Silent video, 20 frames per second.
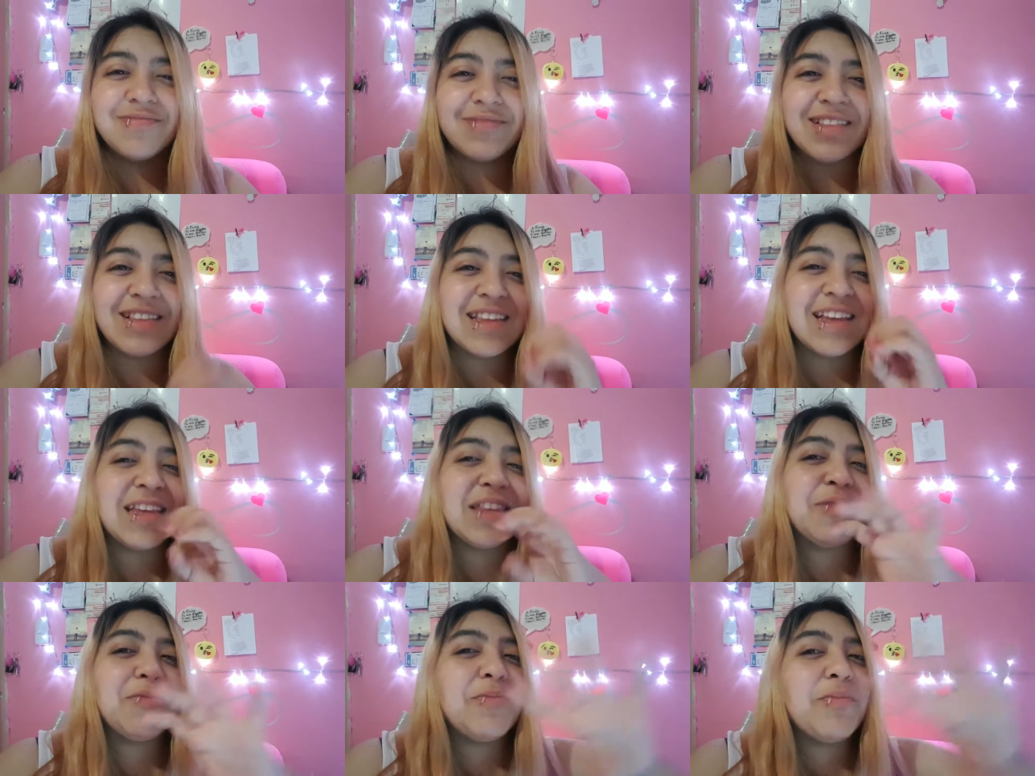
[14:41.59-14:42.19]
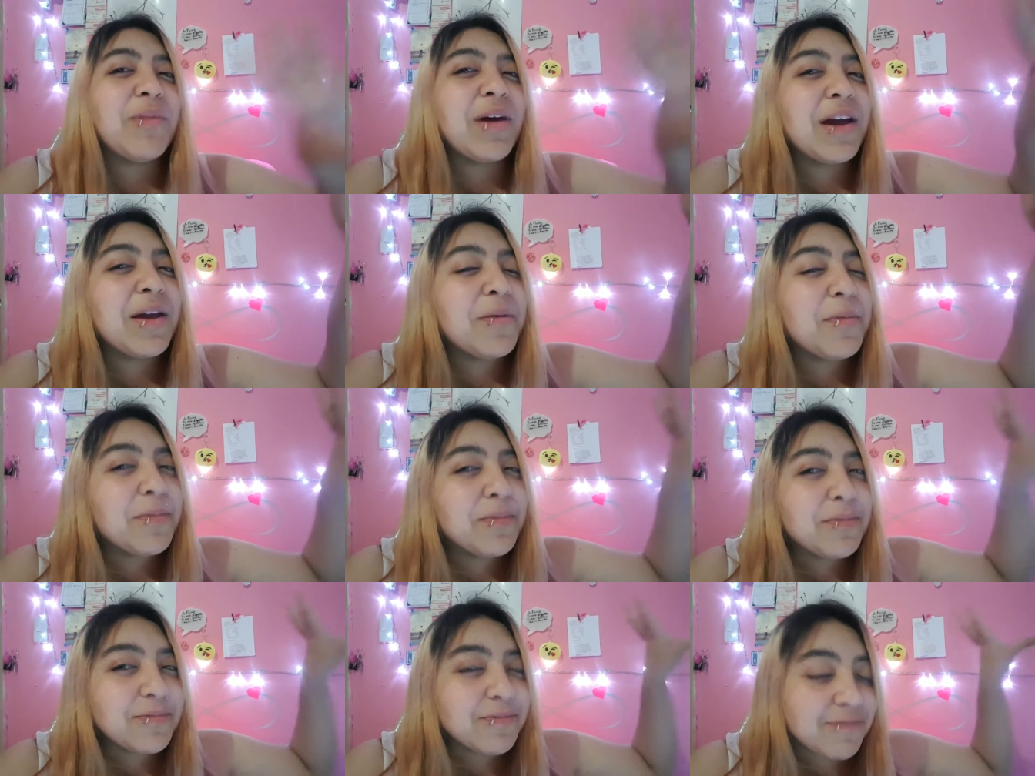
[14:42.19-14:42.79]
let my
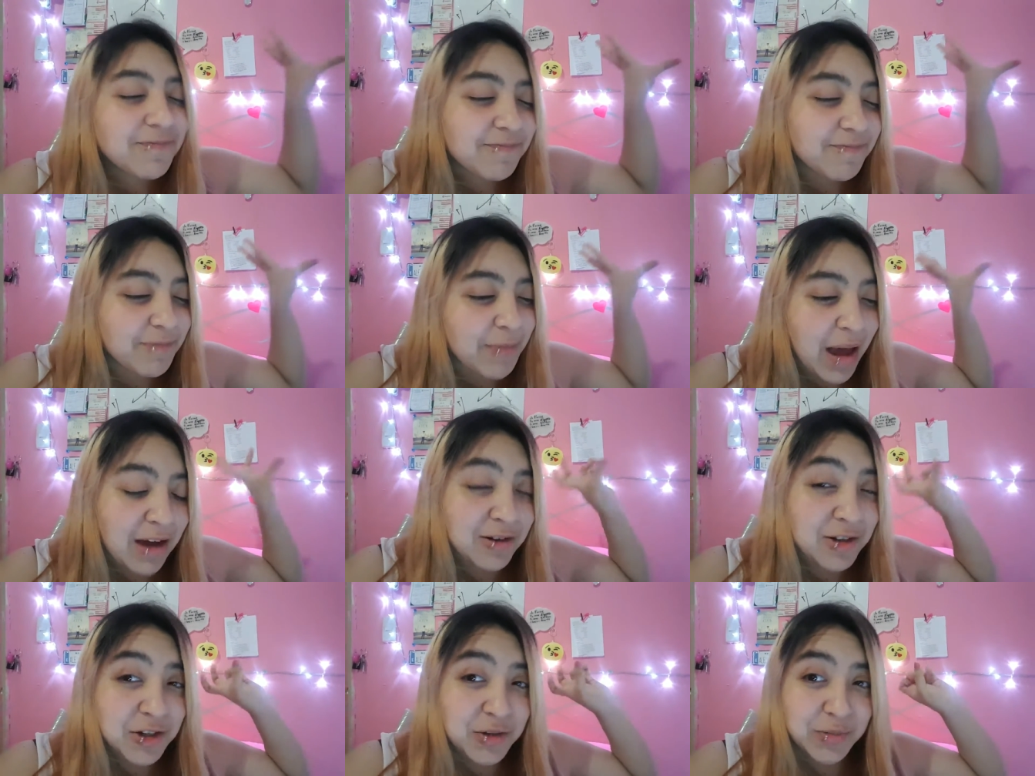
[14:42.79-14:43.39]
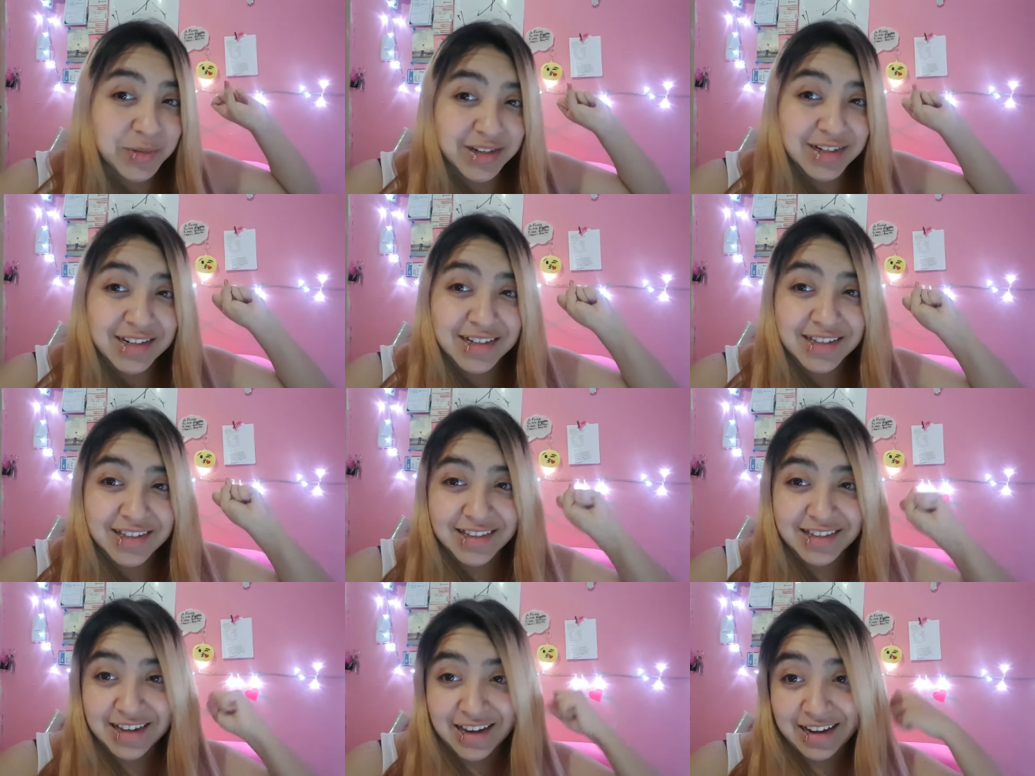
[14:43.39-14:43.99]
mouth open
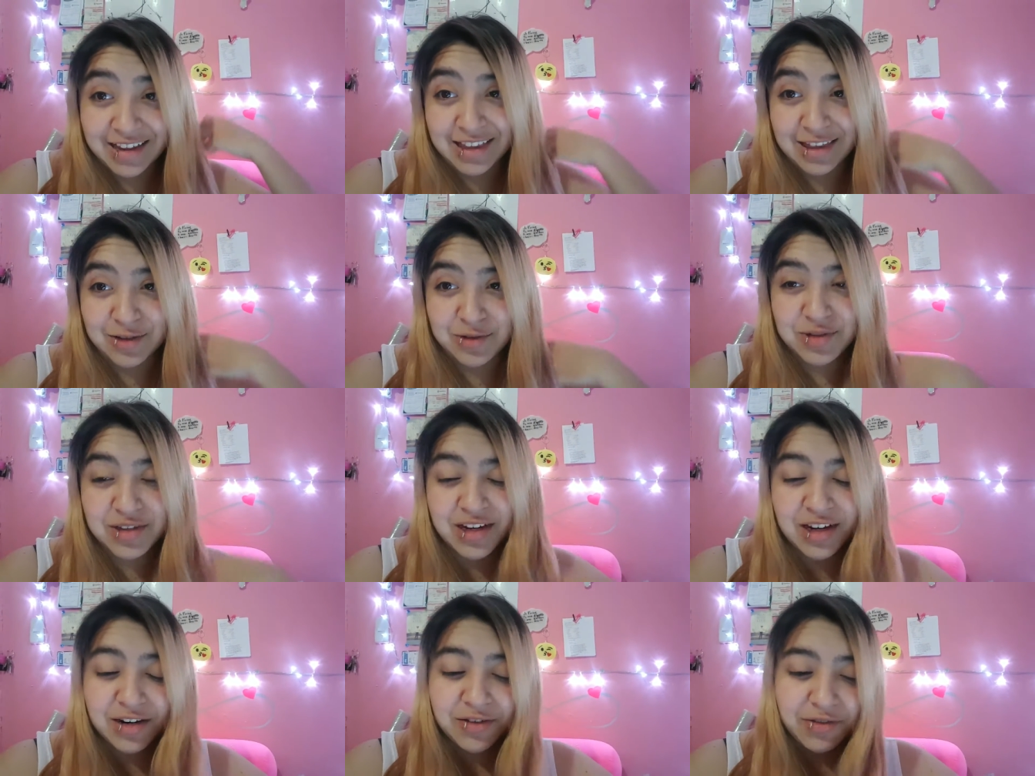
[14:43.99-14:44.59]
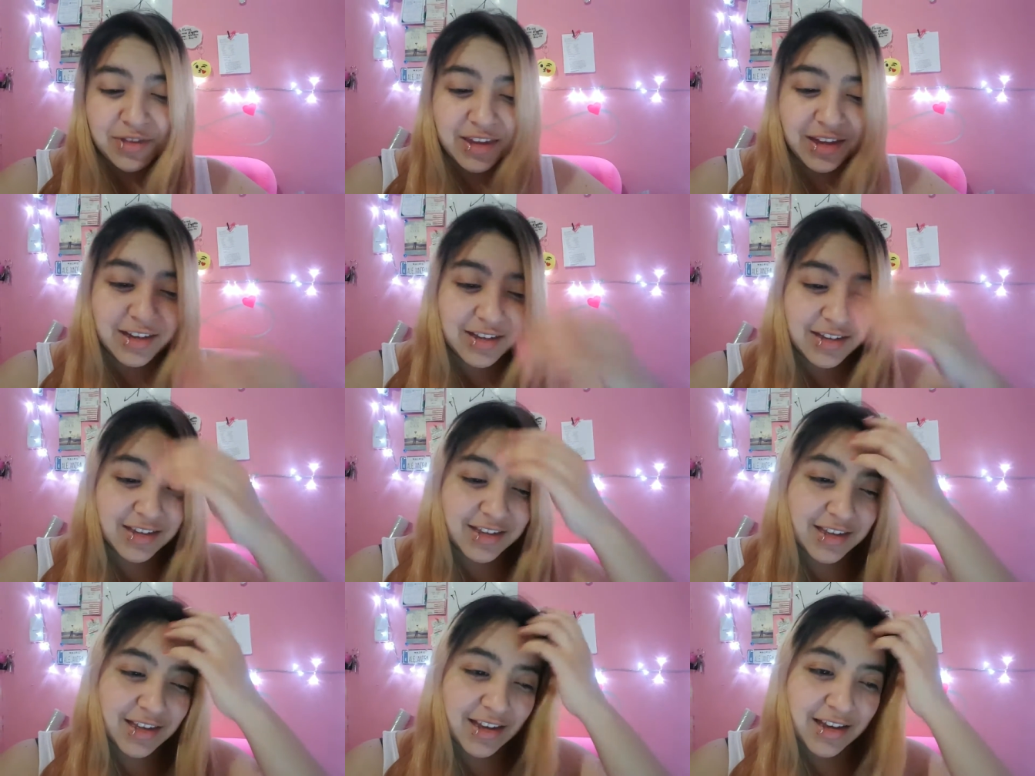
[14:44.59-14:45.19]
and say those kind of
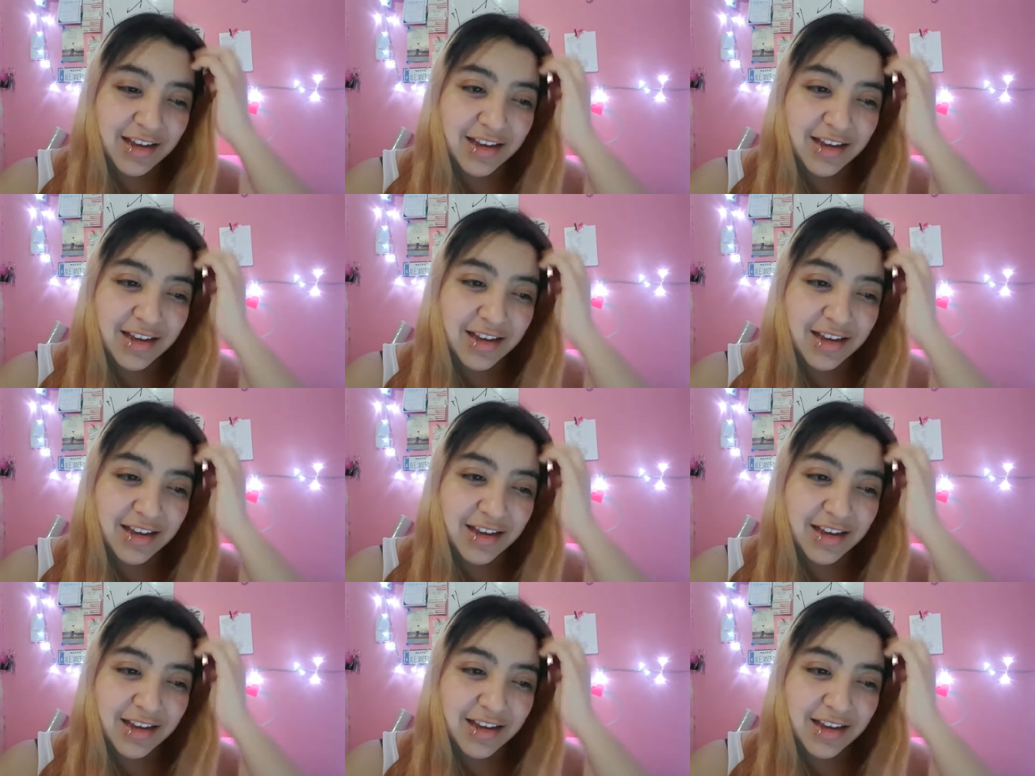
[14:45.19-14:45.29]
things